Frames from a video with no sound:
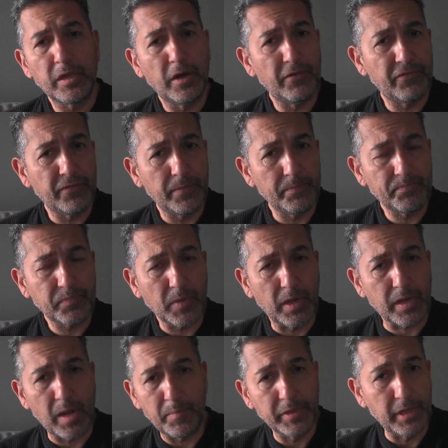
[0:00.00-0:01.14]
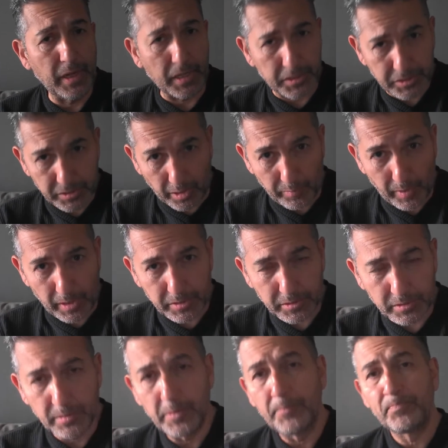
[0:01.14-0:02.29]
of a company like
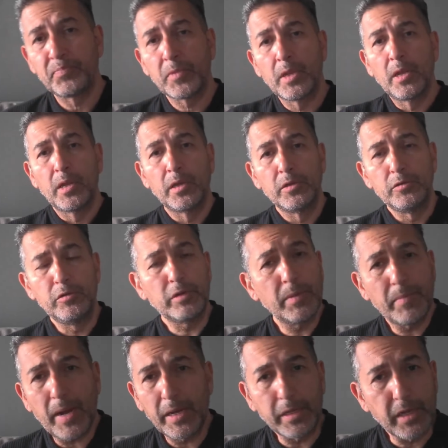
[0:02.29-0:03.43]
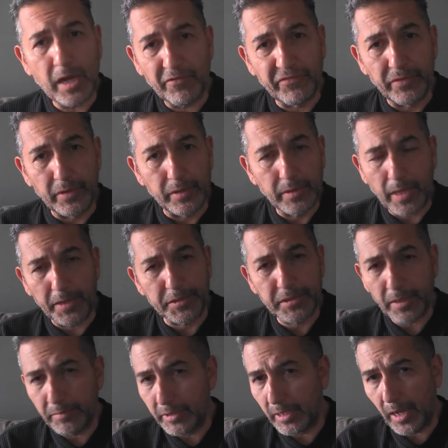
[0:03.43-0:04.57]
Starbucks. You can buy coffee at a
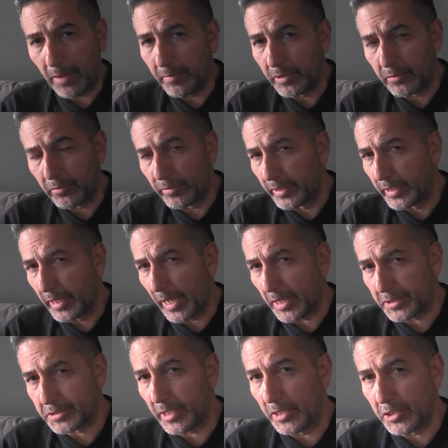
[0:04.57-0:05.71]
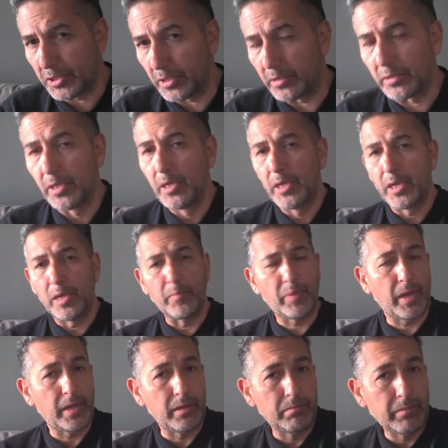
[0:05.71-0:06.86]
7-Eleven or any gas station and
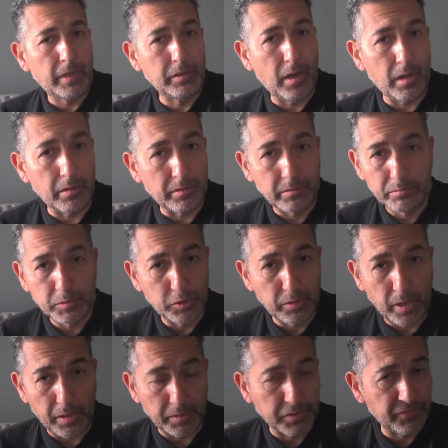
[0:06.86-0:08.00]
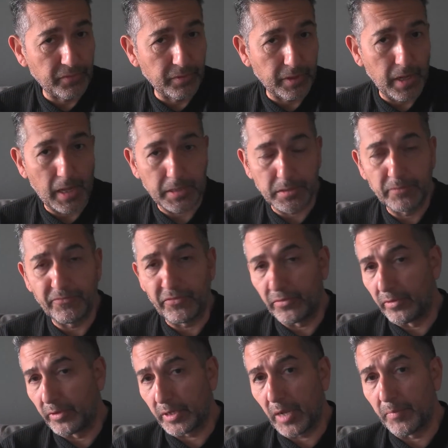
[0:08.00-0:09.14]
pay $1, $2
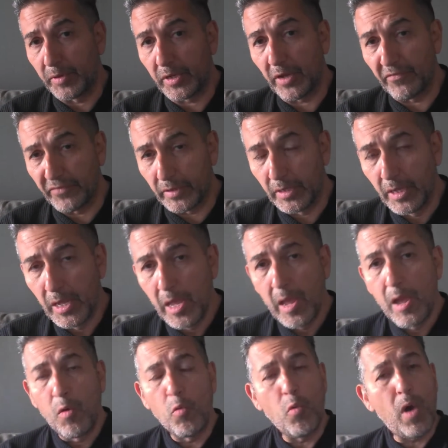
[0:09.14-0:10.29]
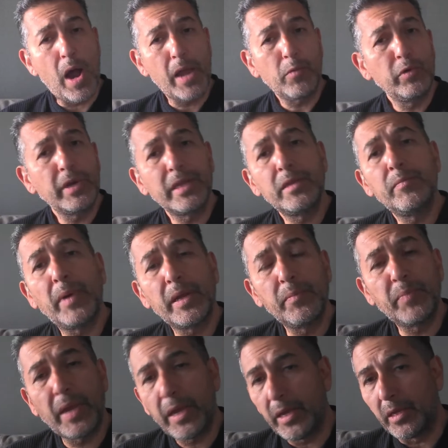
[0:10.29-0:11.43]
for a cup of coffee. Why would anybody
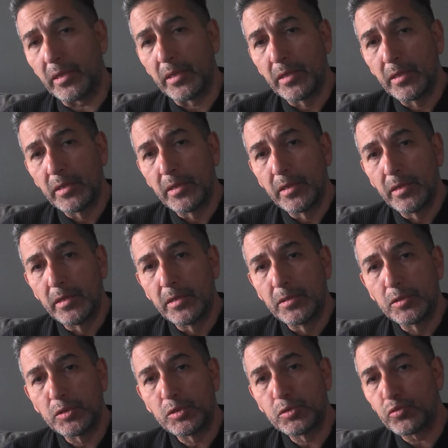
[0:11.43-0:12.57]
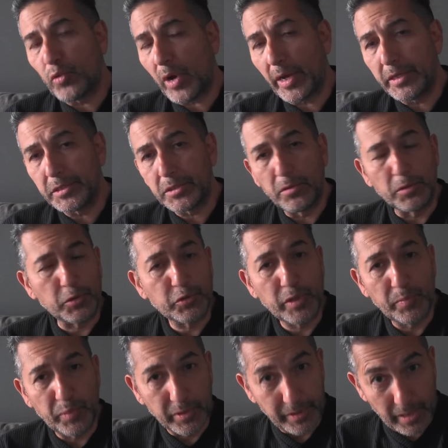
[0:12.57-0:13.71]
pay twice or
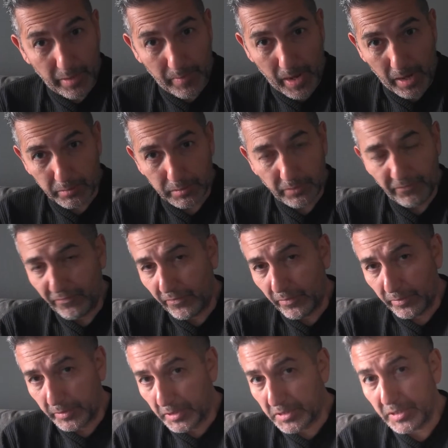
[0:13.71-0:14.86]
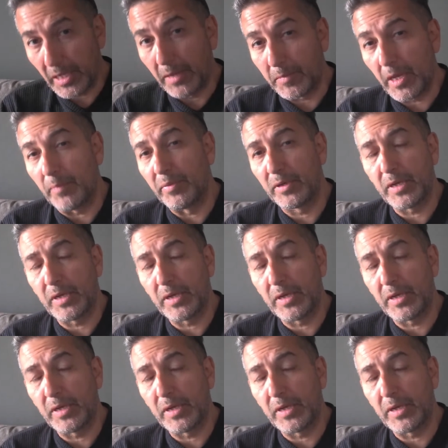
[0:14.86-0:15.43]
triple the amount for the same cup of